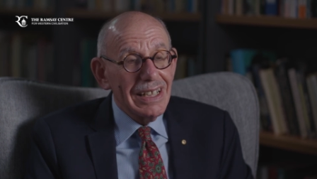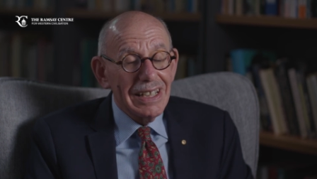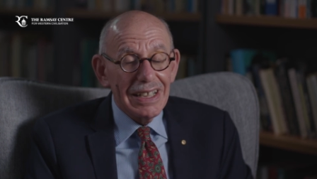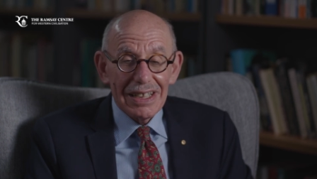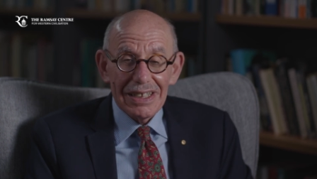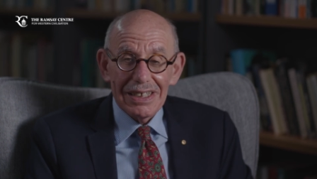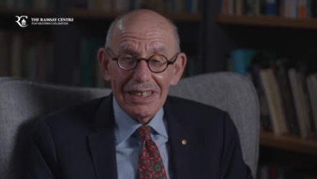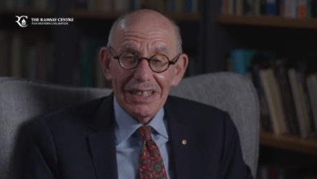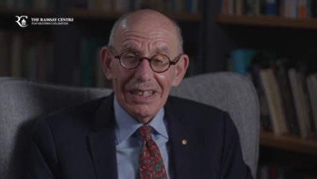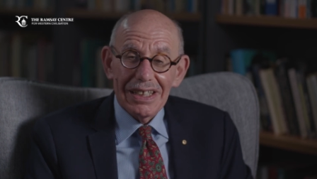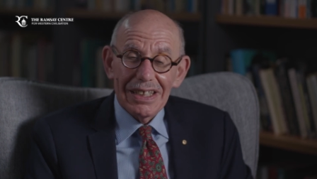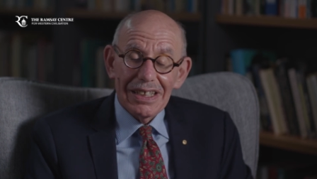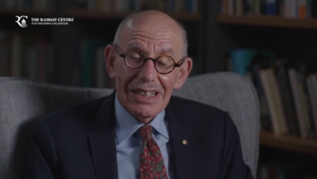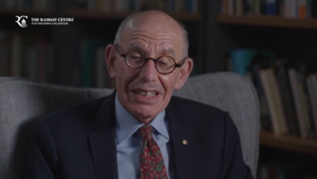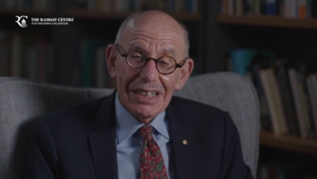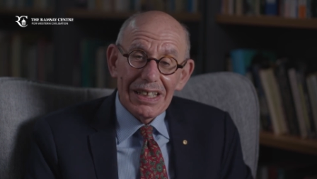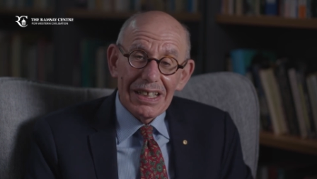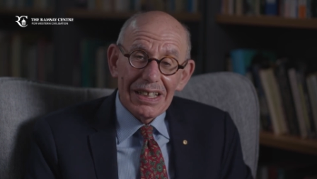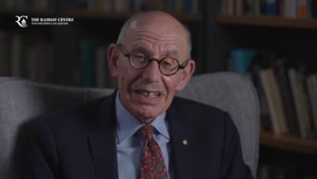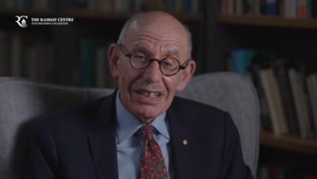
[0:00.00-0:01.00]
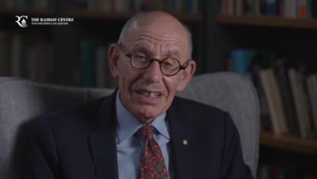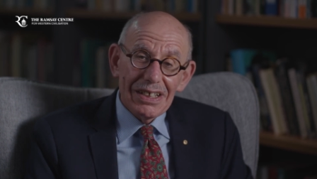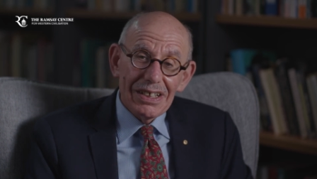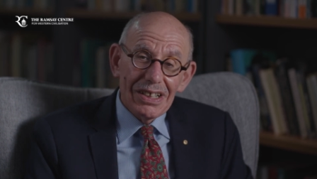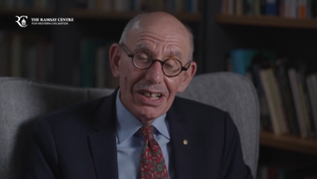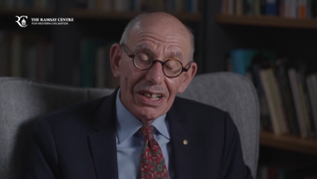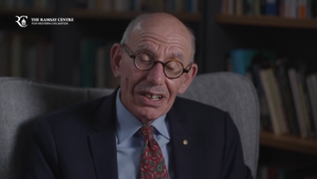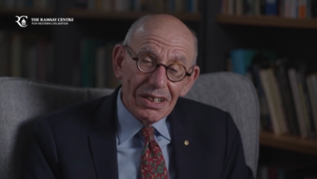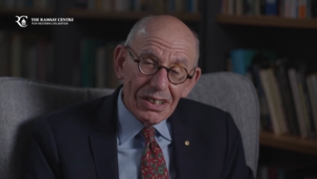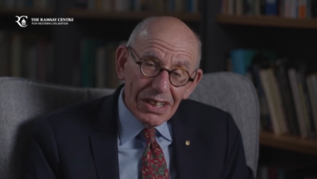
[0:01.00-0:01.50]
And that
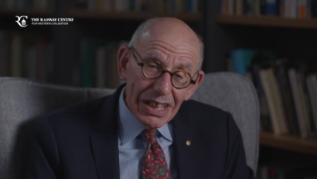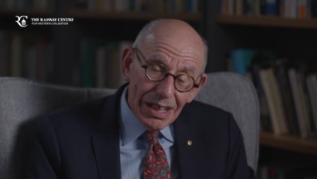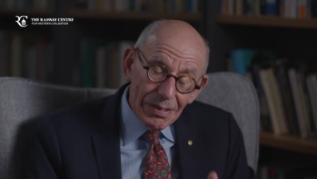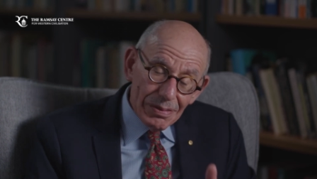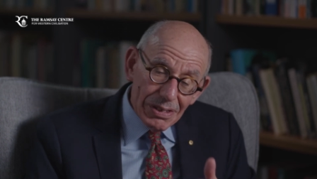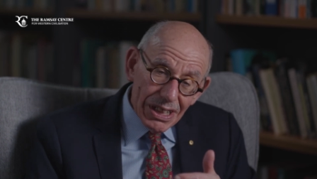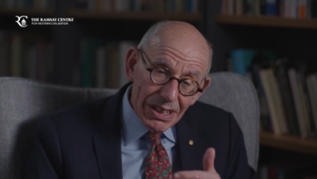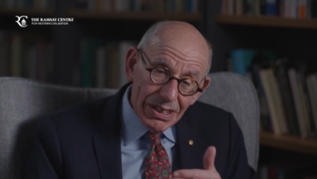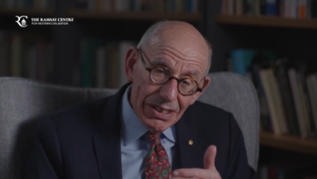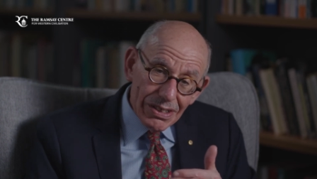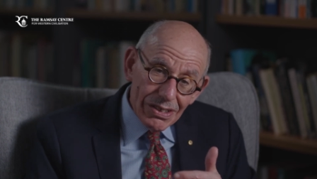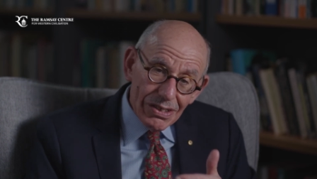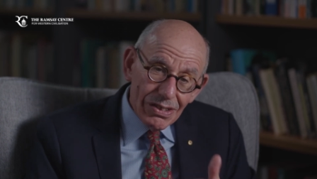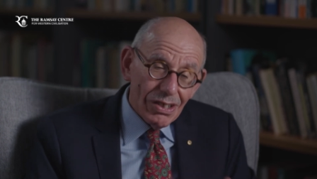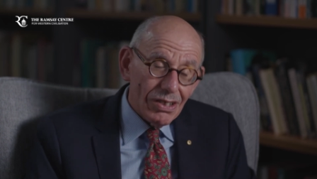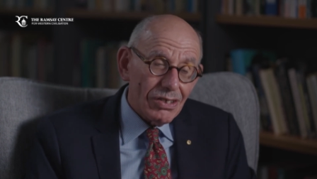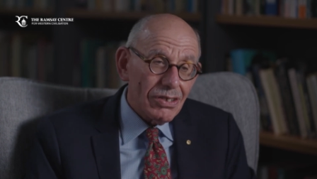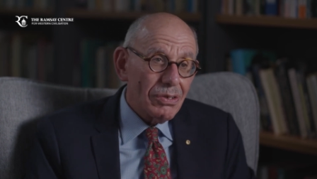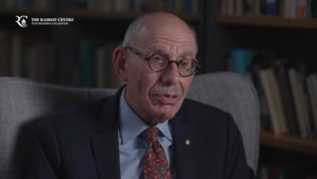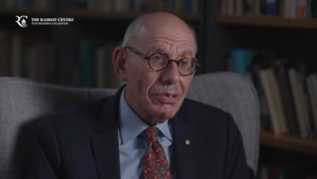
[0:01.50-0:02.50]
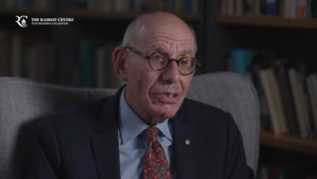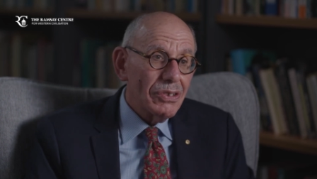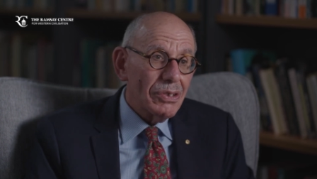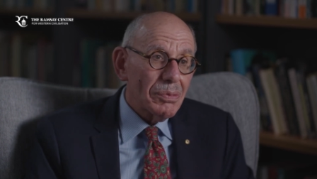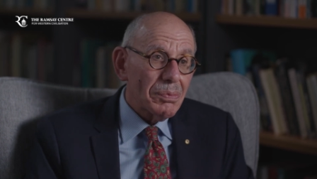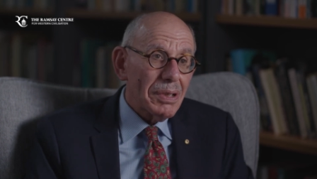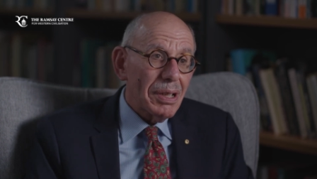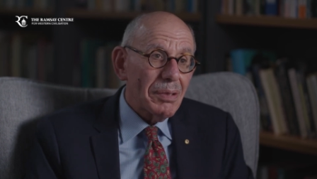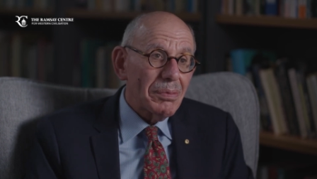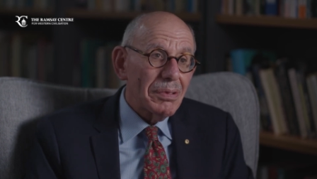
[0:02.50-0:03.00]
not only have they thought through
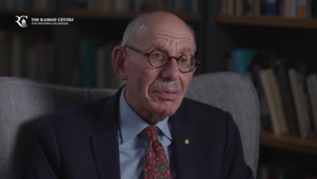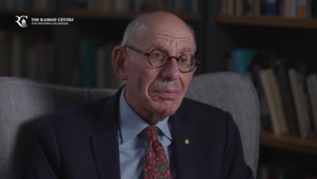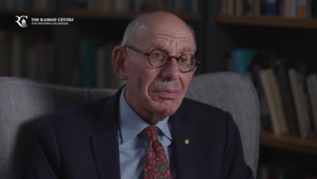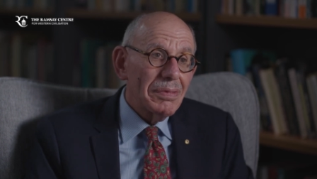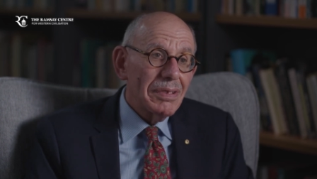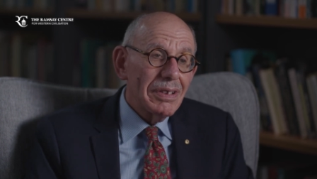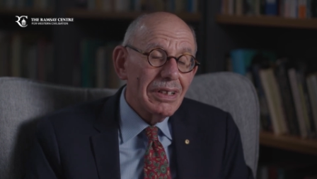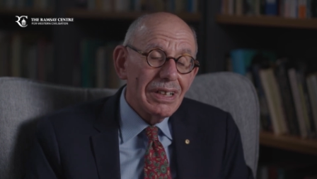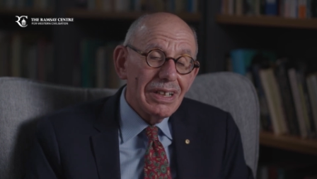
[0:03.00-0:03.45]
the problem,